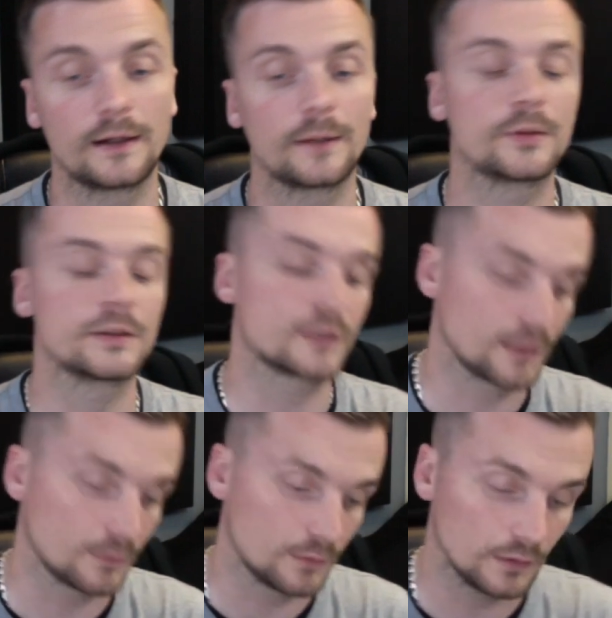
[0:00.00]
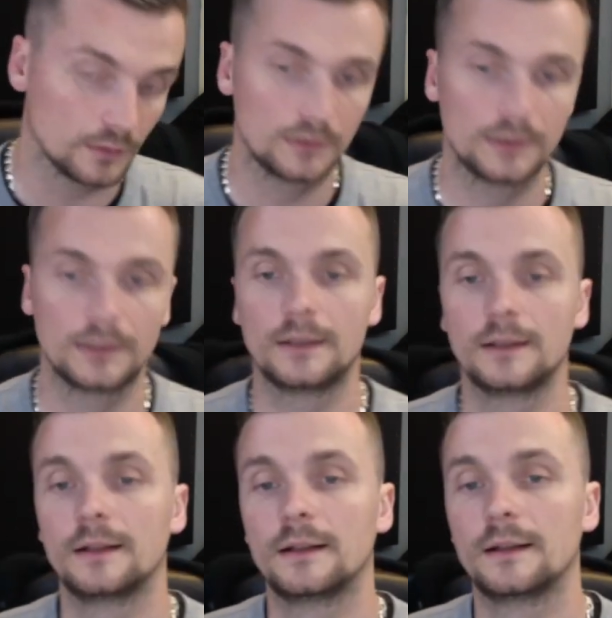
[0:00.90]
I appreciate you all.
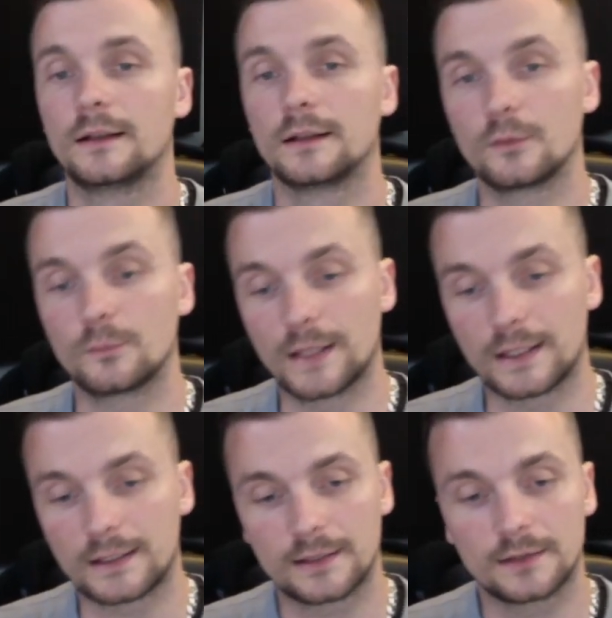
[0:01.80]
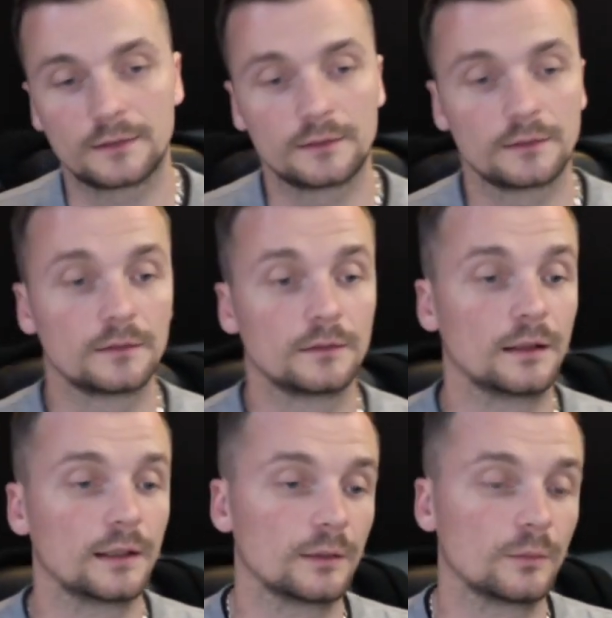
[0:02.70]
You would make
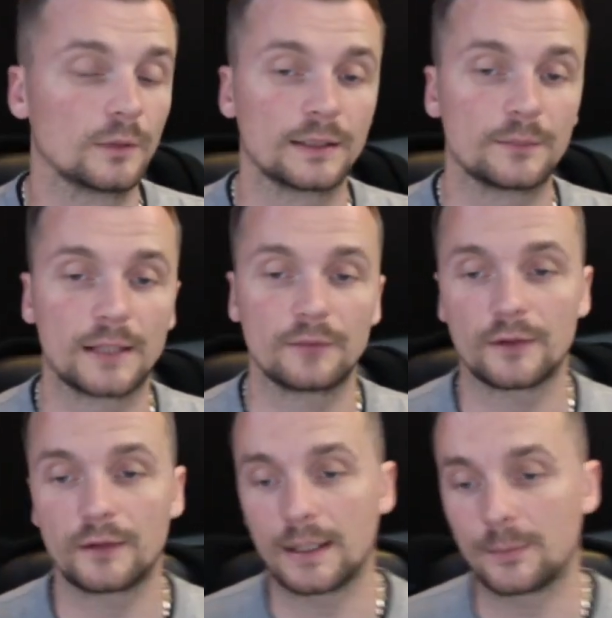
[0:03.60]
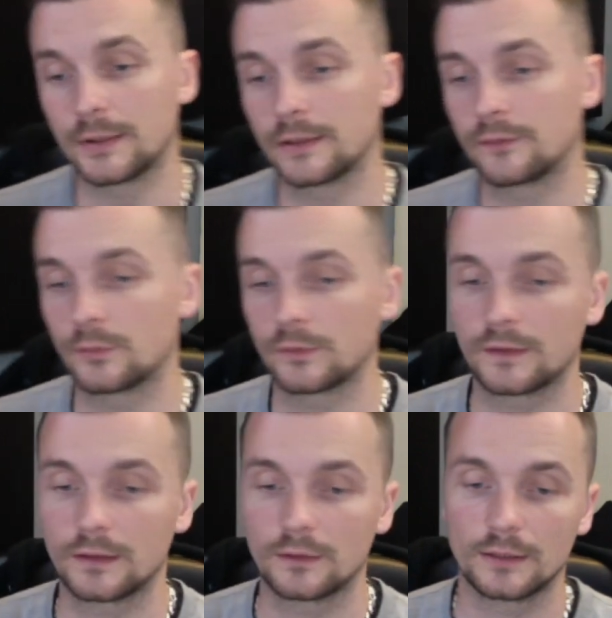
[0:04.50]
a little woolly man very happy if he was
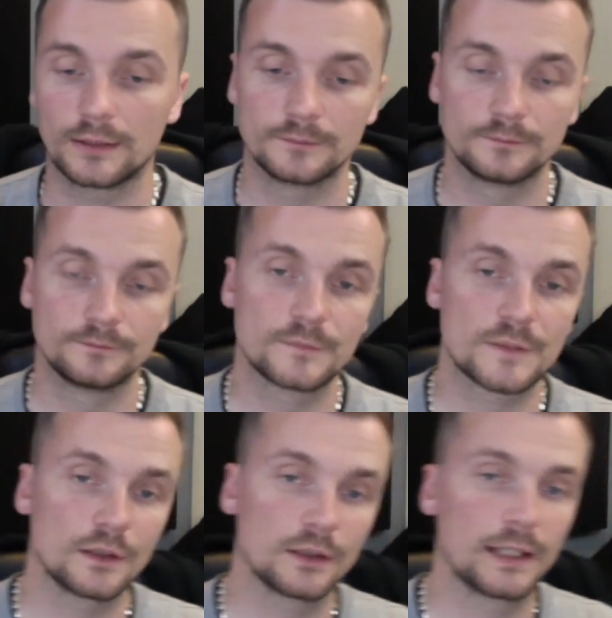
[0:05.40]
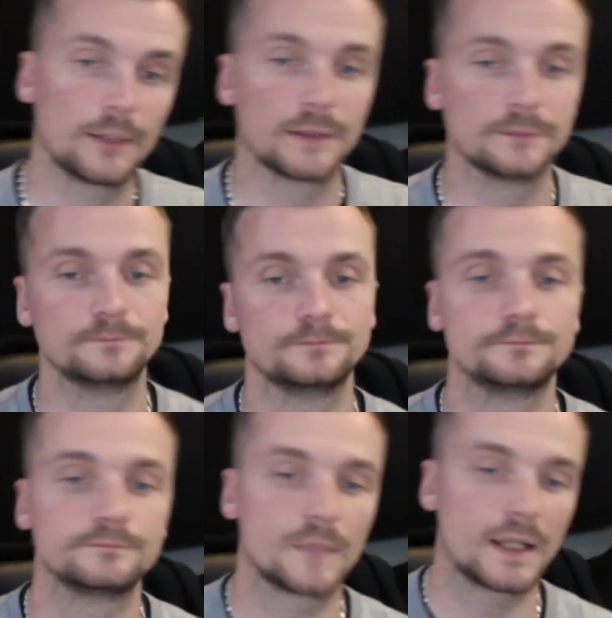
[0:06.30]
to do that. So yeah, man.
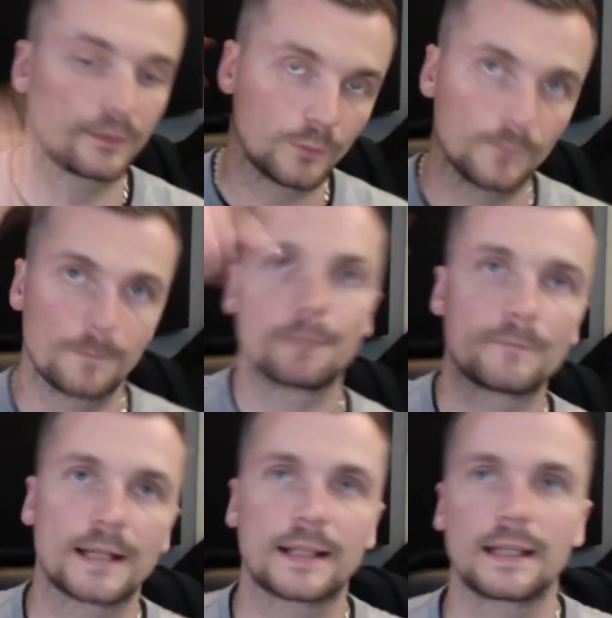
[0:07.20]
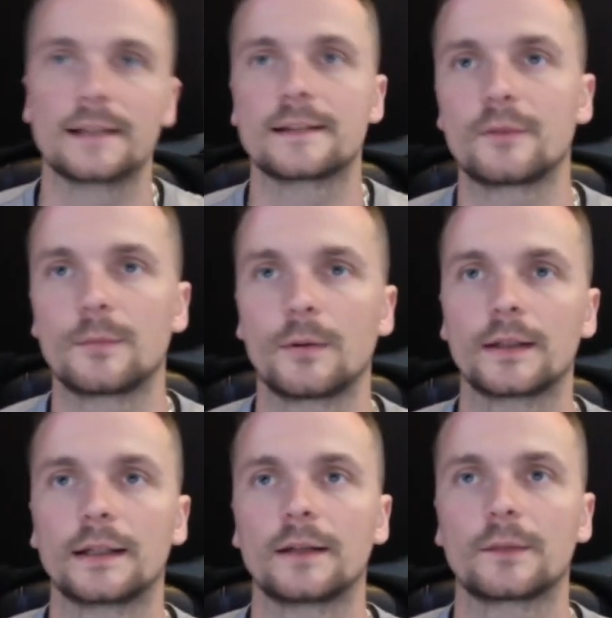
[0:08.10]
Nice one. Take it easy,
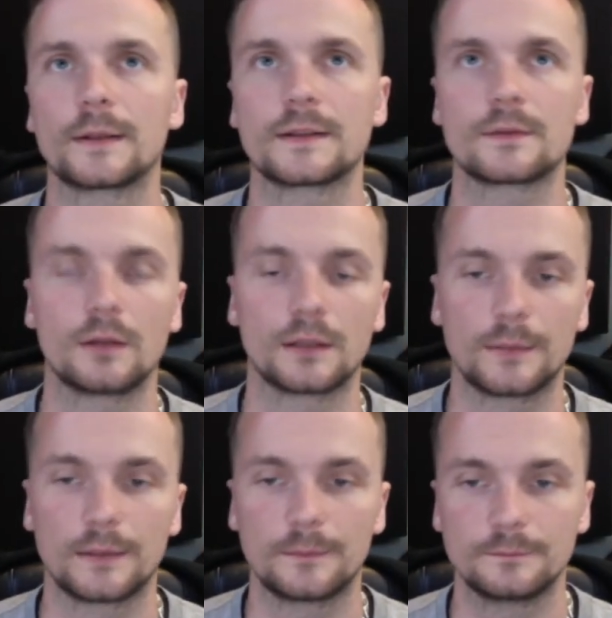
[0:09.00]
everybody. I'll speak to you all in a bit.